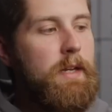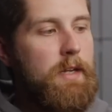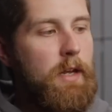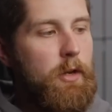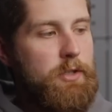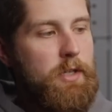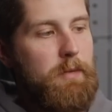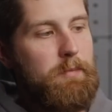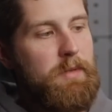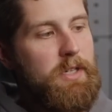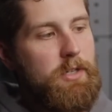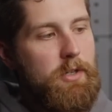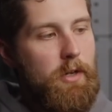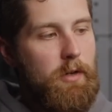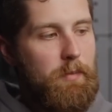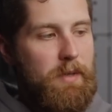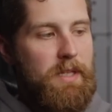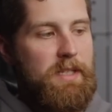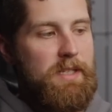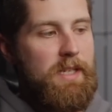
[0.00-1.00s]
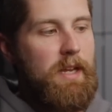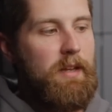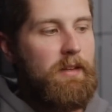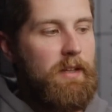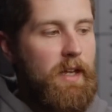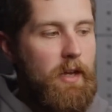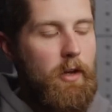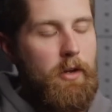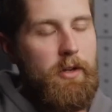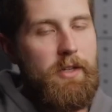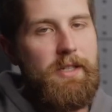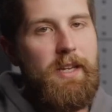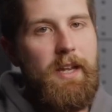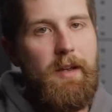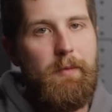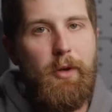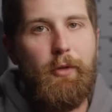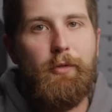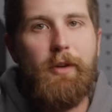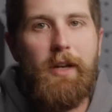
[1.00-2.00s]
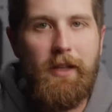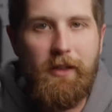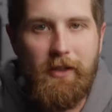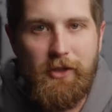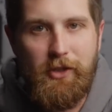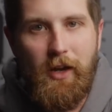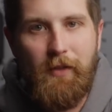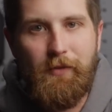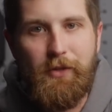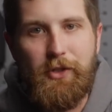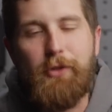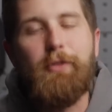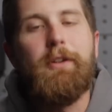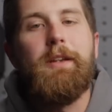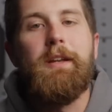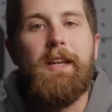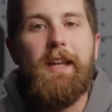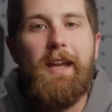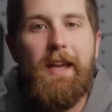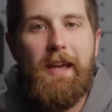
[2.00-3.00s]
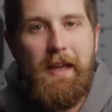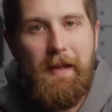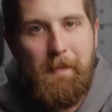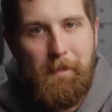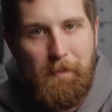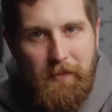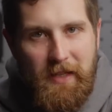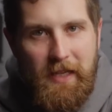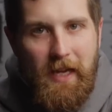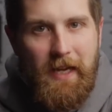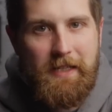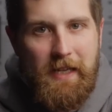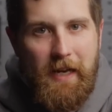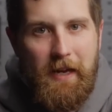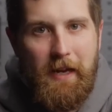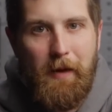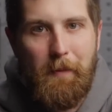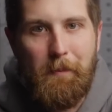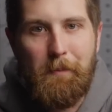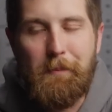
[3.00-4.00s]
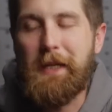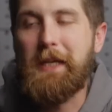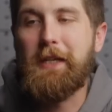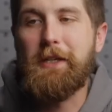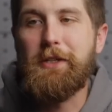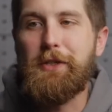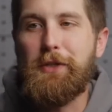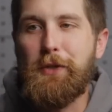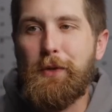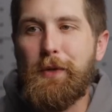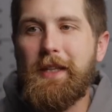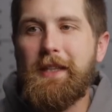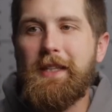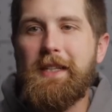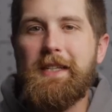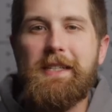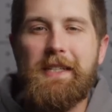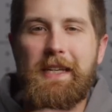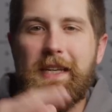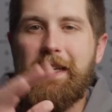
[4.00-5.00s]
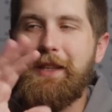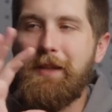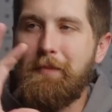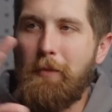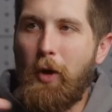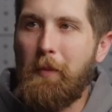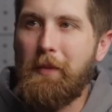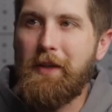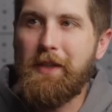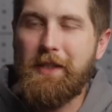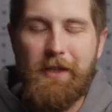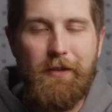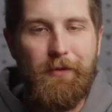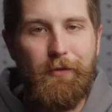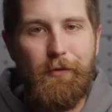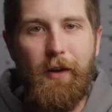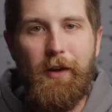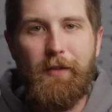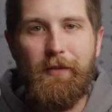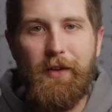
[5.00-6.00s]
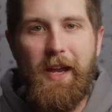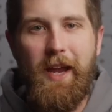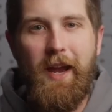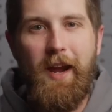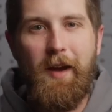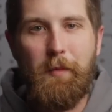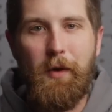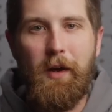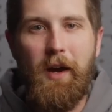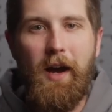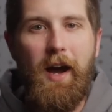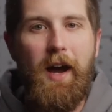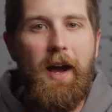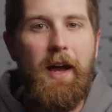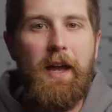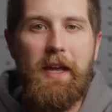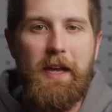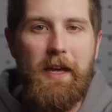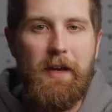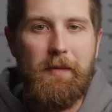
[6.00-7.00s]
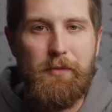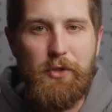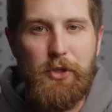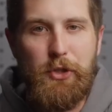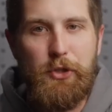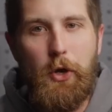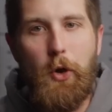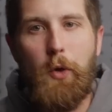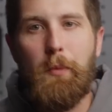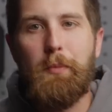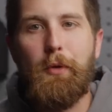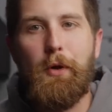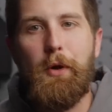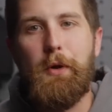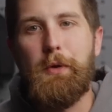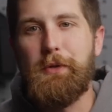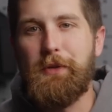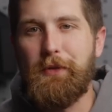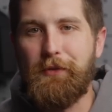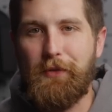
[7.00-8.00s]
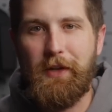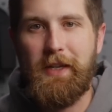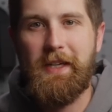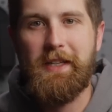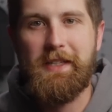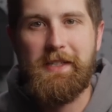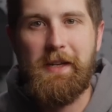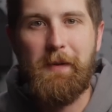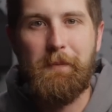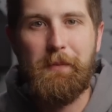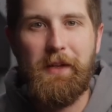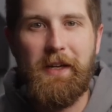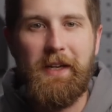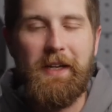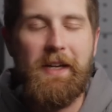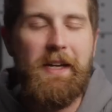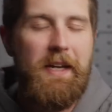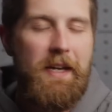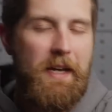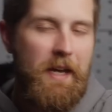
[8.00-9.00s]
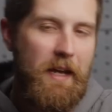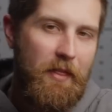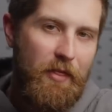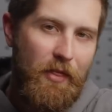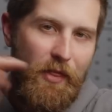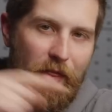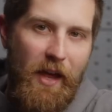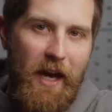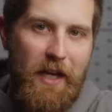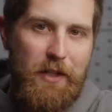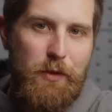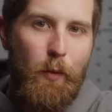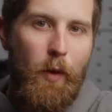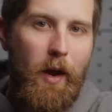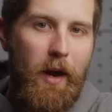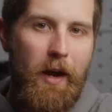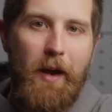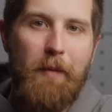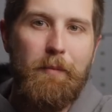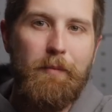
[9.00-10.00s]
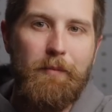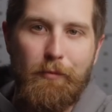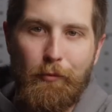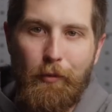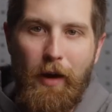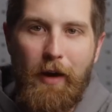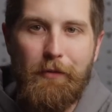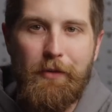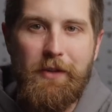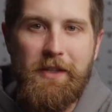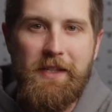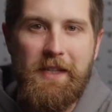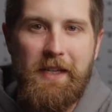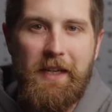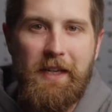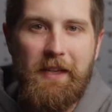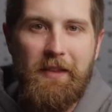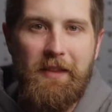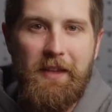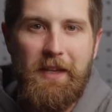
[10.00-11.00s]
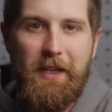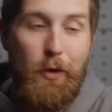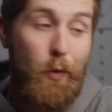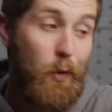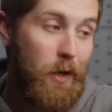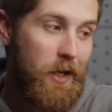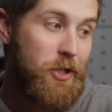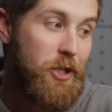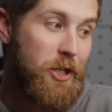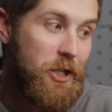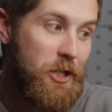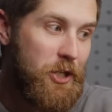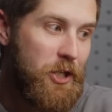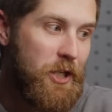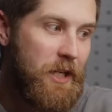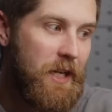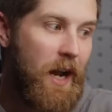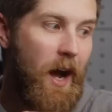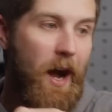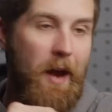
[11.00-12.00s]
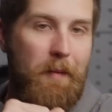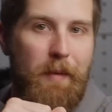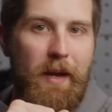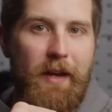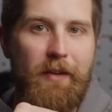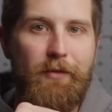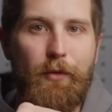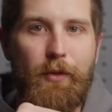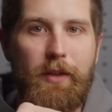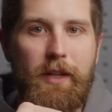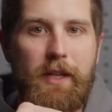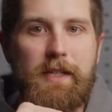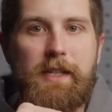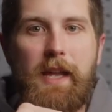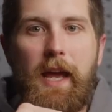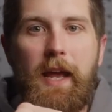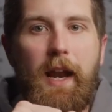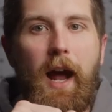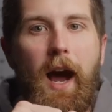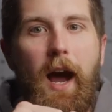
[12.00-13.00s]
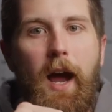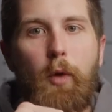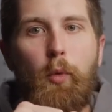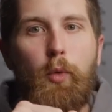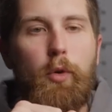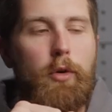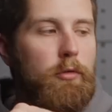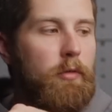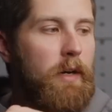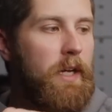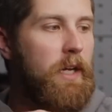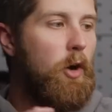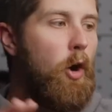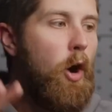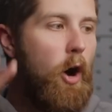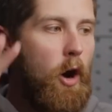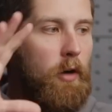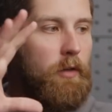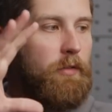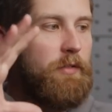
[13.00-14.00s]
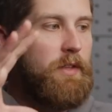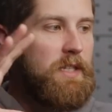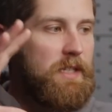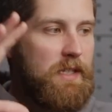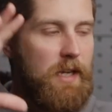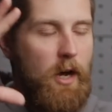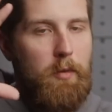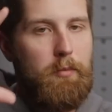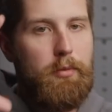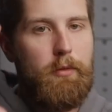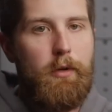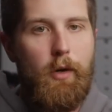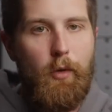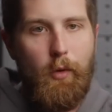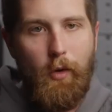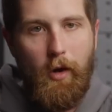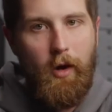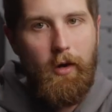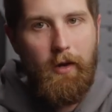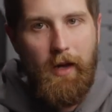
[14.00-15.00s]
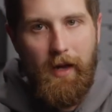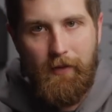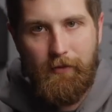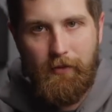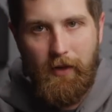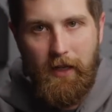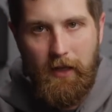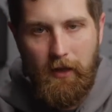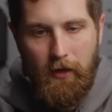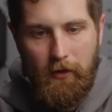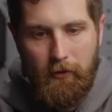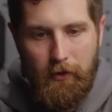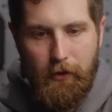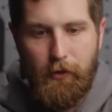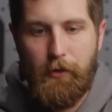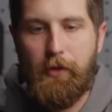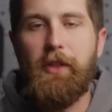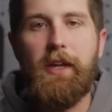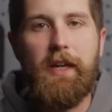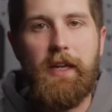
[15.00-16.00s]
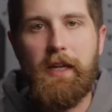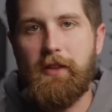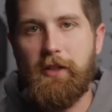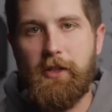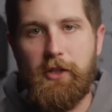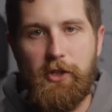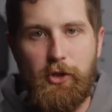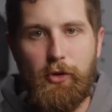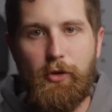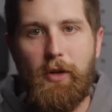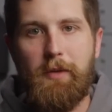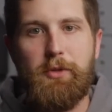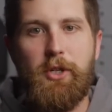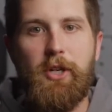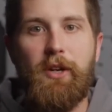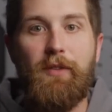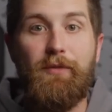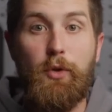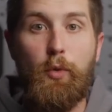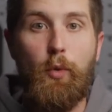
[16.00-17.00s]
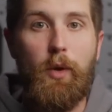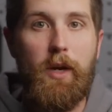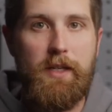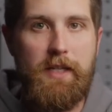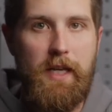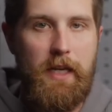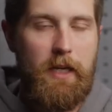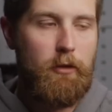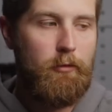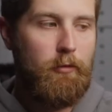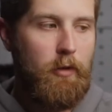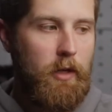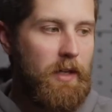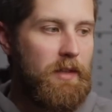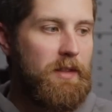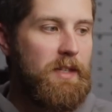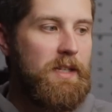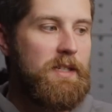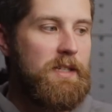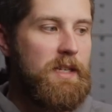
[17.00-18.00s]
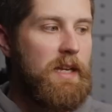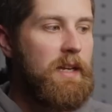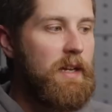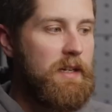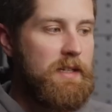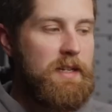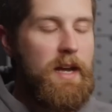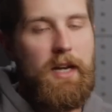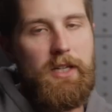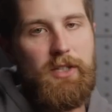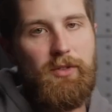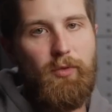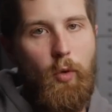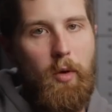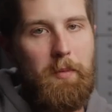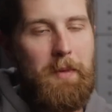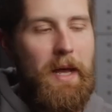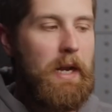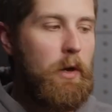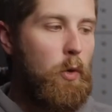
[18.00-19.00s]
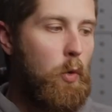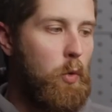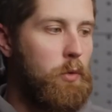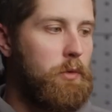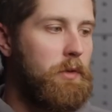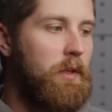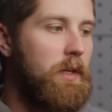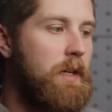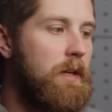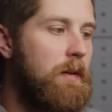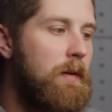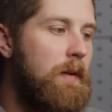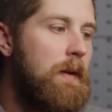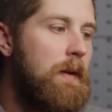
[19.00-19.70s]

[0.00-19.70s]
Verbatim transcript: Now, somebody's going to be saying like, oh, Sam, you're reading this off a screen. Yes, I am, because doing these in the moment in front of a camera, I am so prone to forget something. That's why I'm referencing the quick cheat sheet I made for this. And I will link all of these down below, or I'll have like a little thing in the description if you want to take a look at these in a text format only.